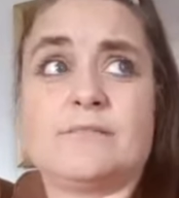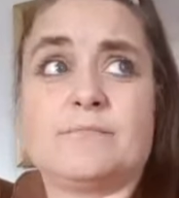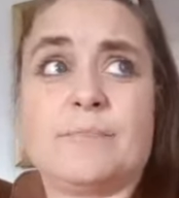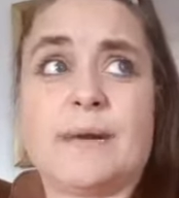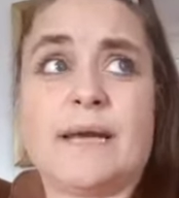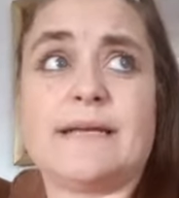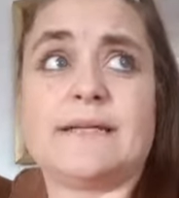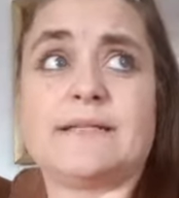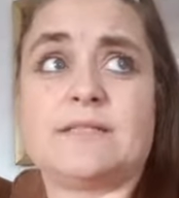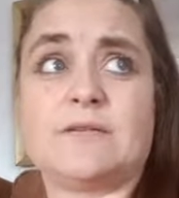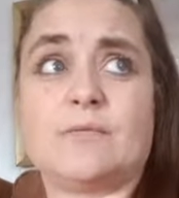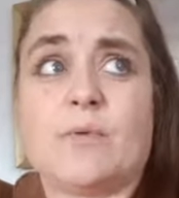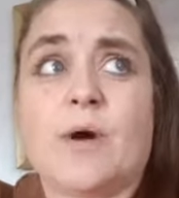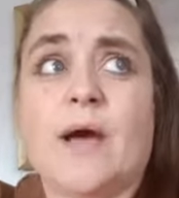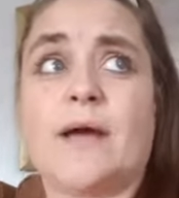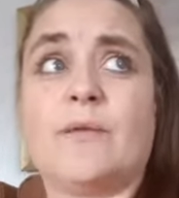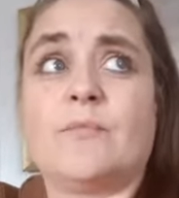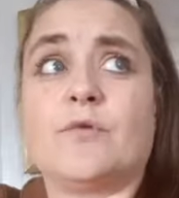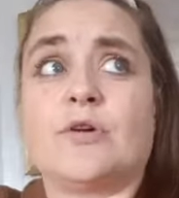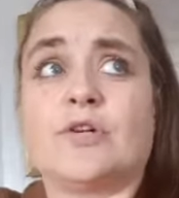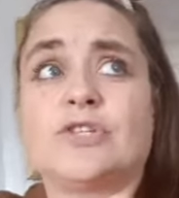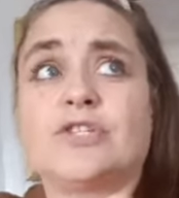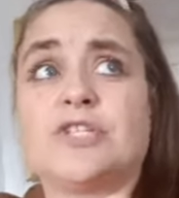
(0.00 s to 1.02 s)
been to
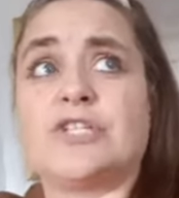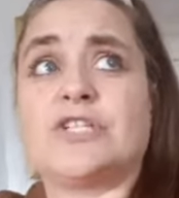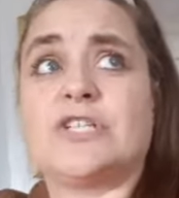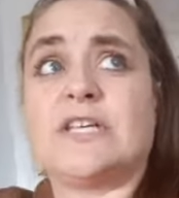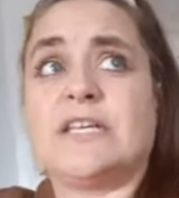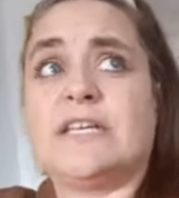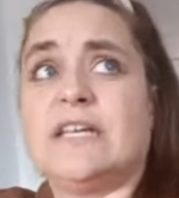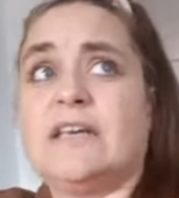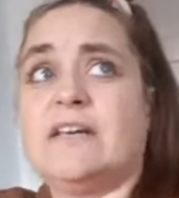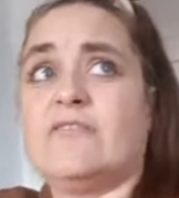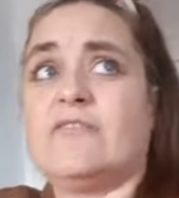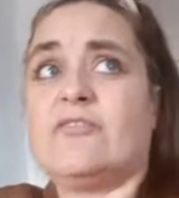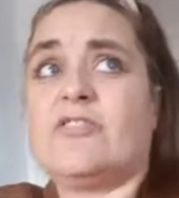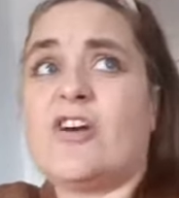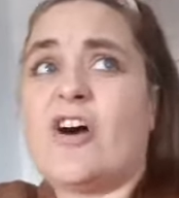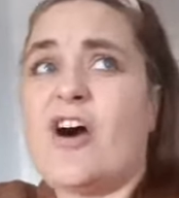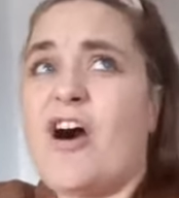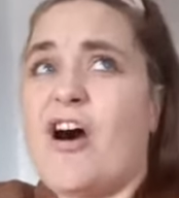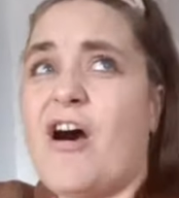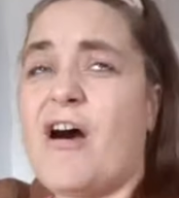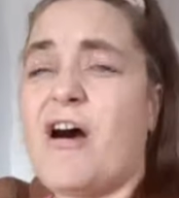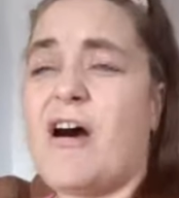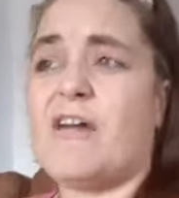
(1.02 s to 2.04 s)
Weight Watchers, a year and a
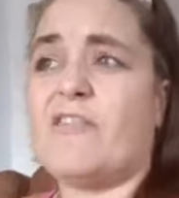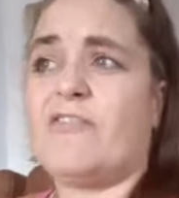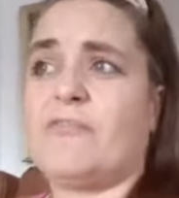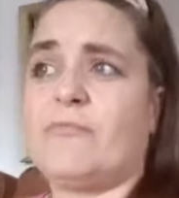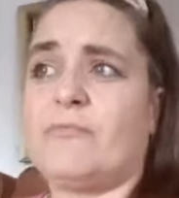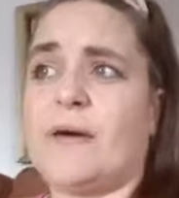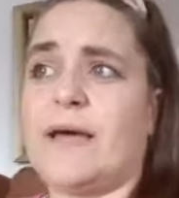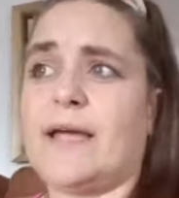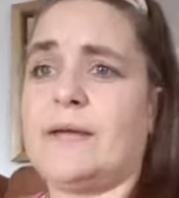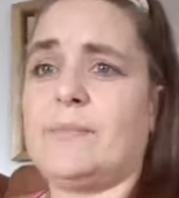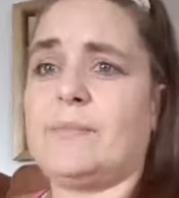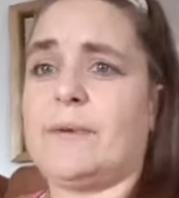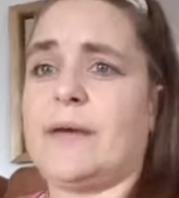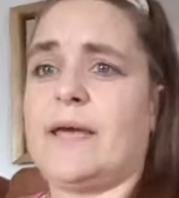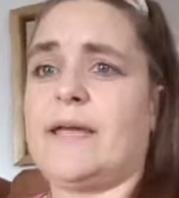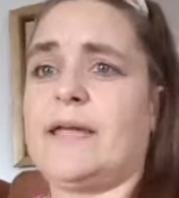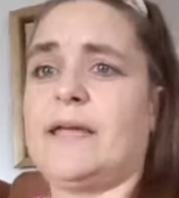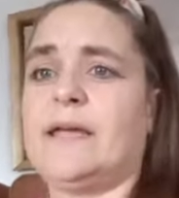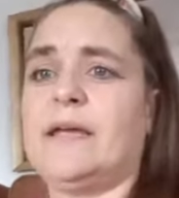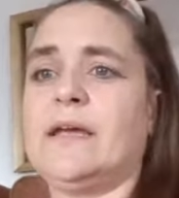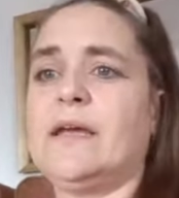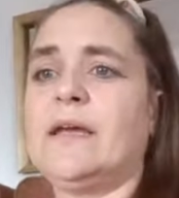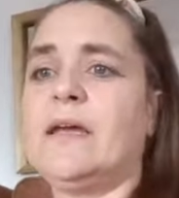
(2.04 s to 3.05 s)
half
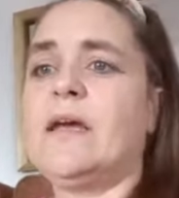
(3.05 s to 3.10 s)
maybe.